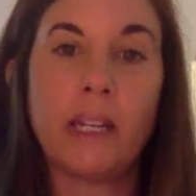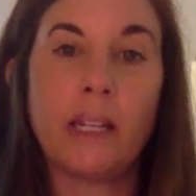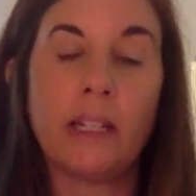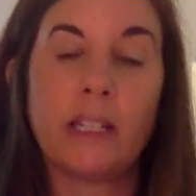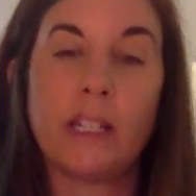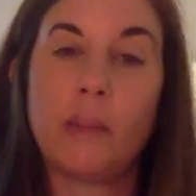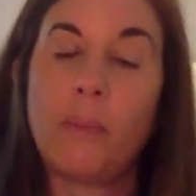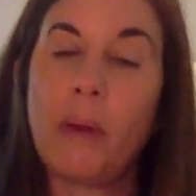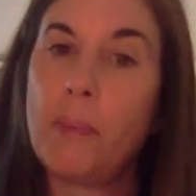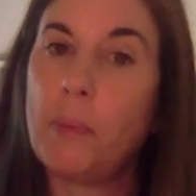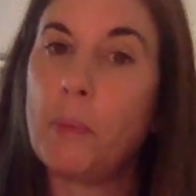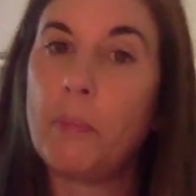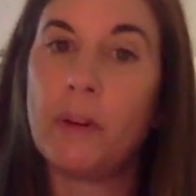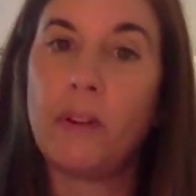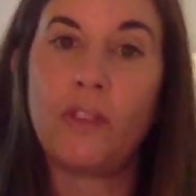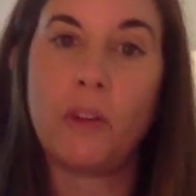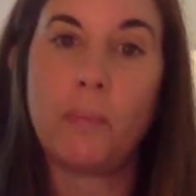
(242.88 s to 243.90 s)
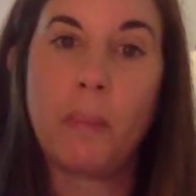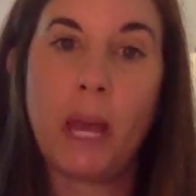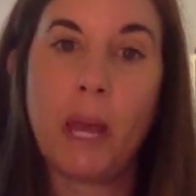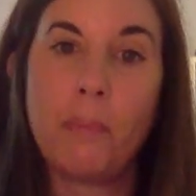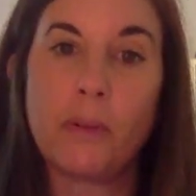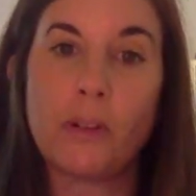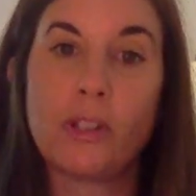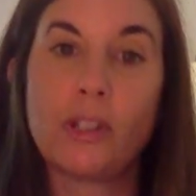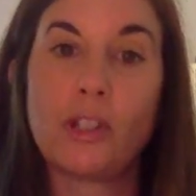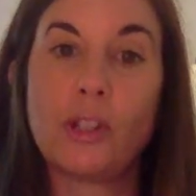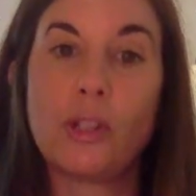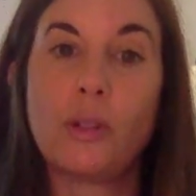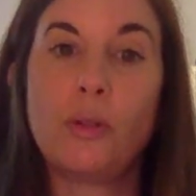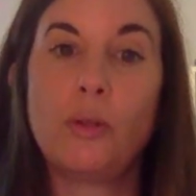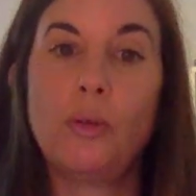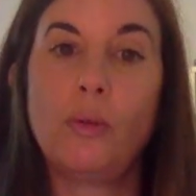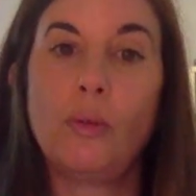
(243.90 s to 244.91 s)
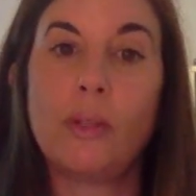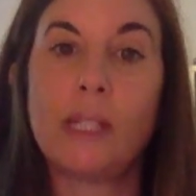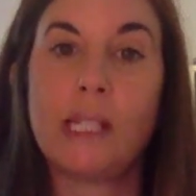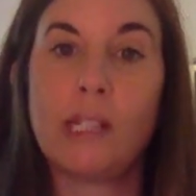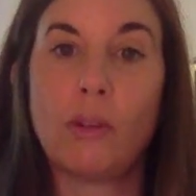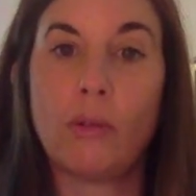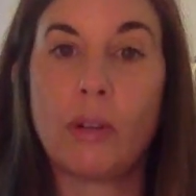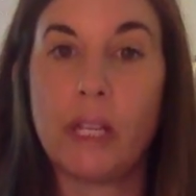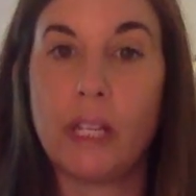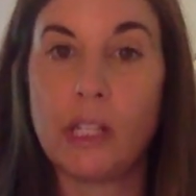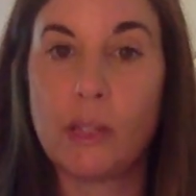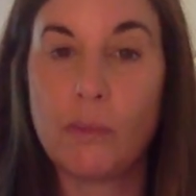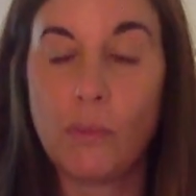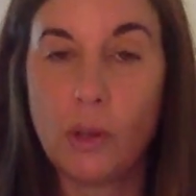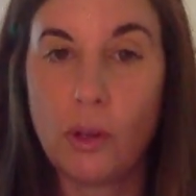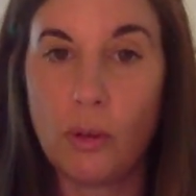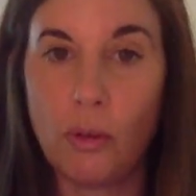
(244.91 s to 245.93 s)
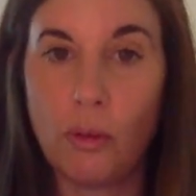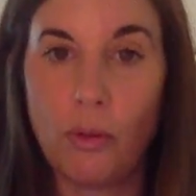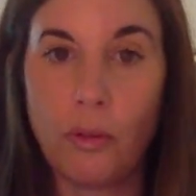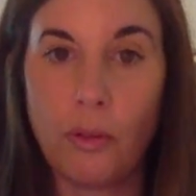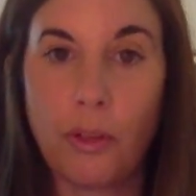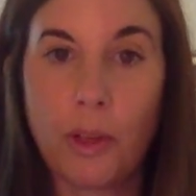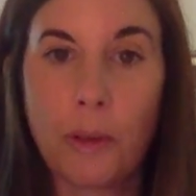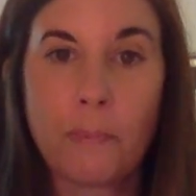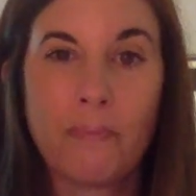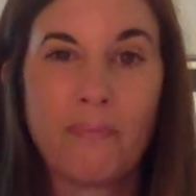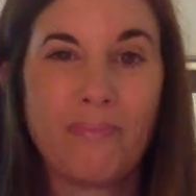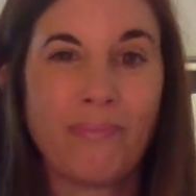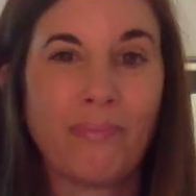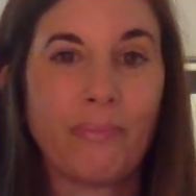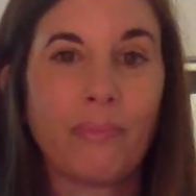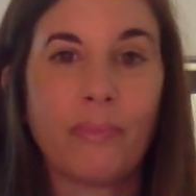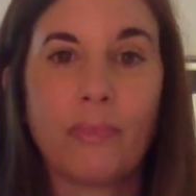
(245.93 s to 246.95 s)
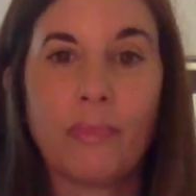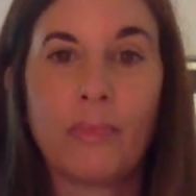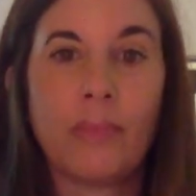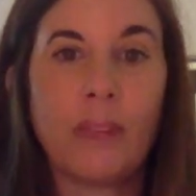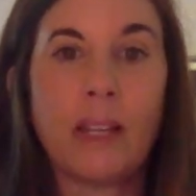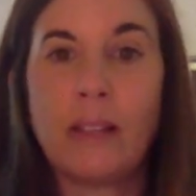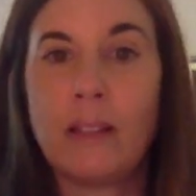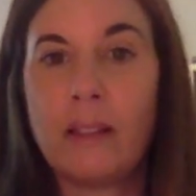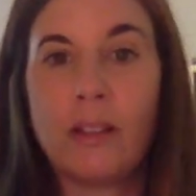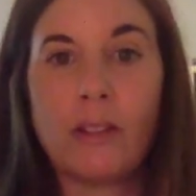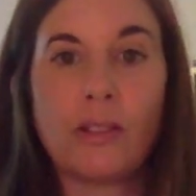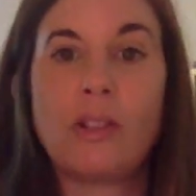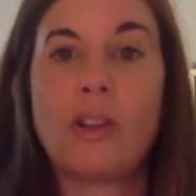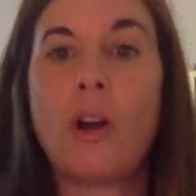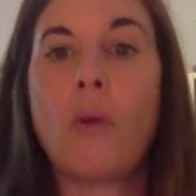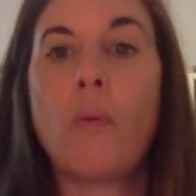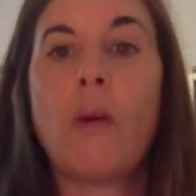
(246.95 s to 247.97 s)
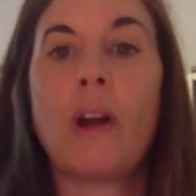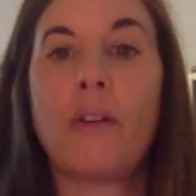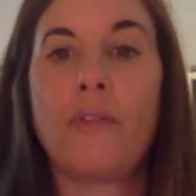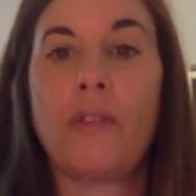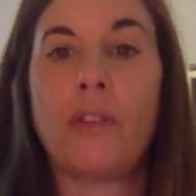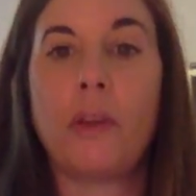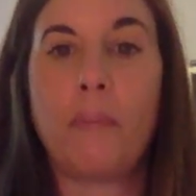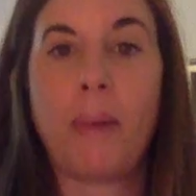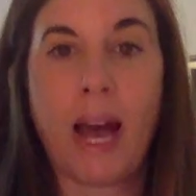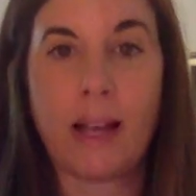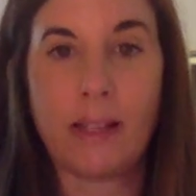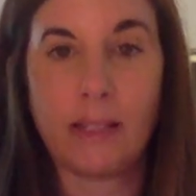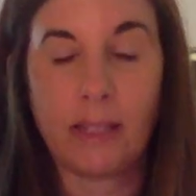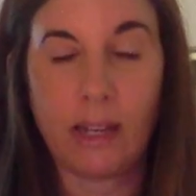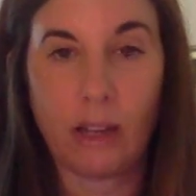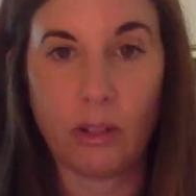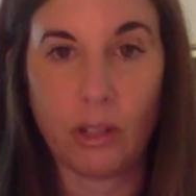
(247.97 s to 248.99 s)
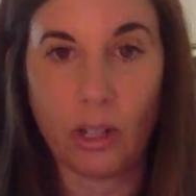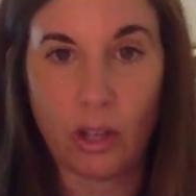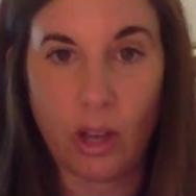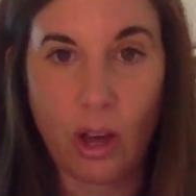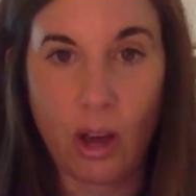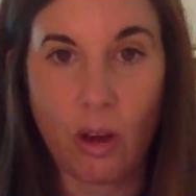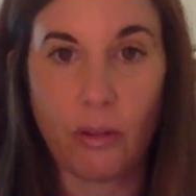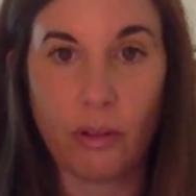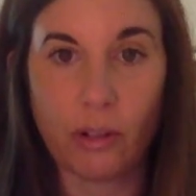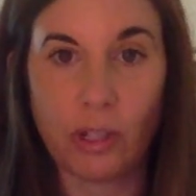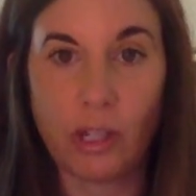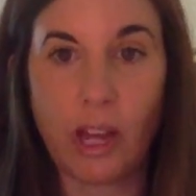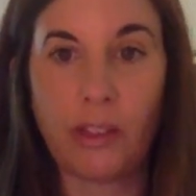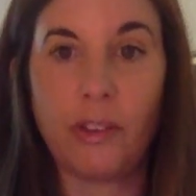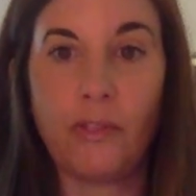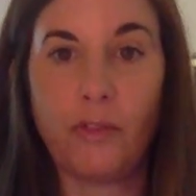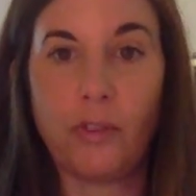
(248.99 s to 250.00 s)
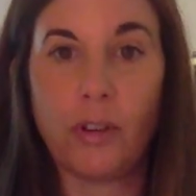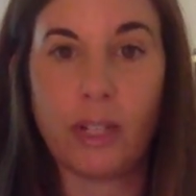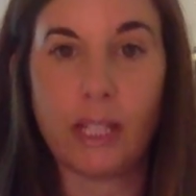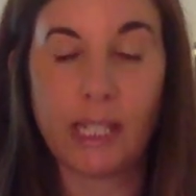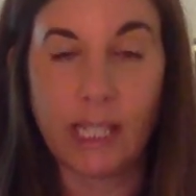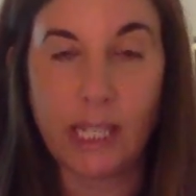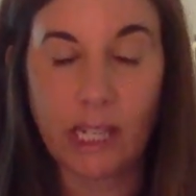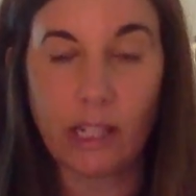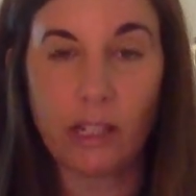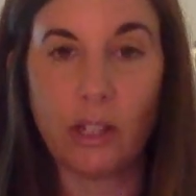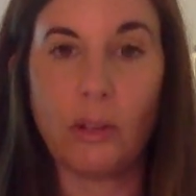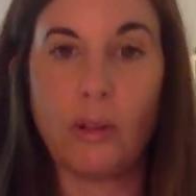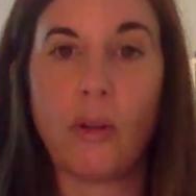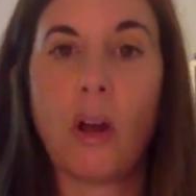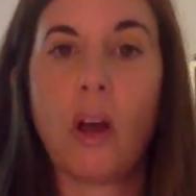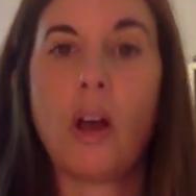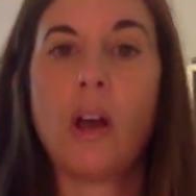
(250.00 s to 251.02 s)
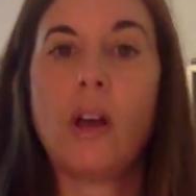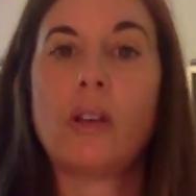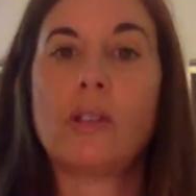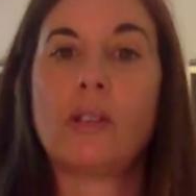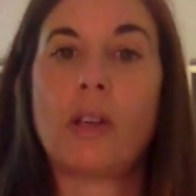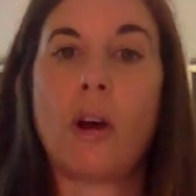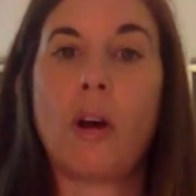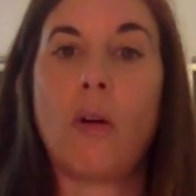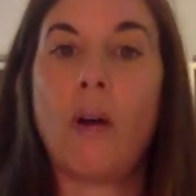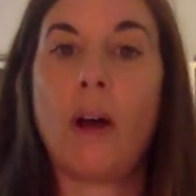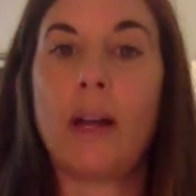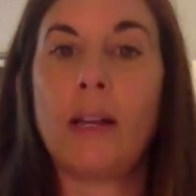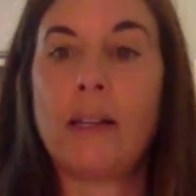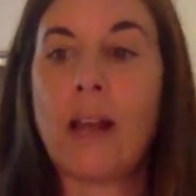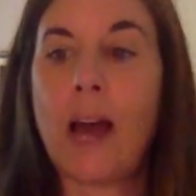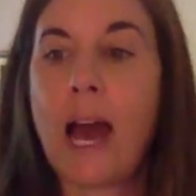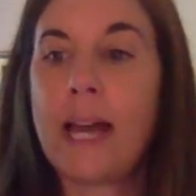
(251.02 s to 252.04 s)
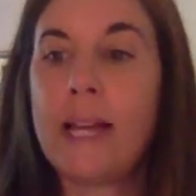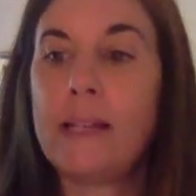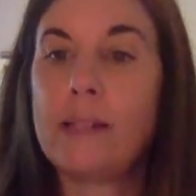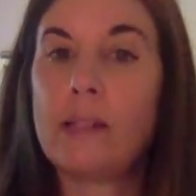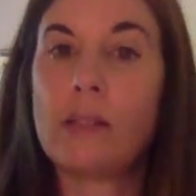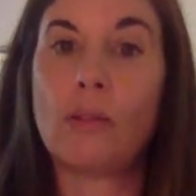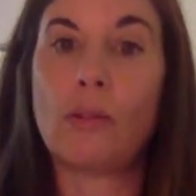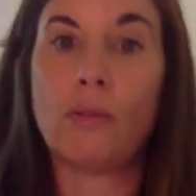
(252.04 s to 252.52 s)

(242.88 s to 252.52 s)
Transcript: it into the paper, but if the paper's too silky smooth, it, there's nowhere for the pastel to go. There's nothing for it to stick to. So a nice,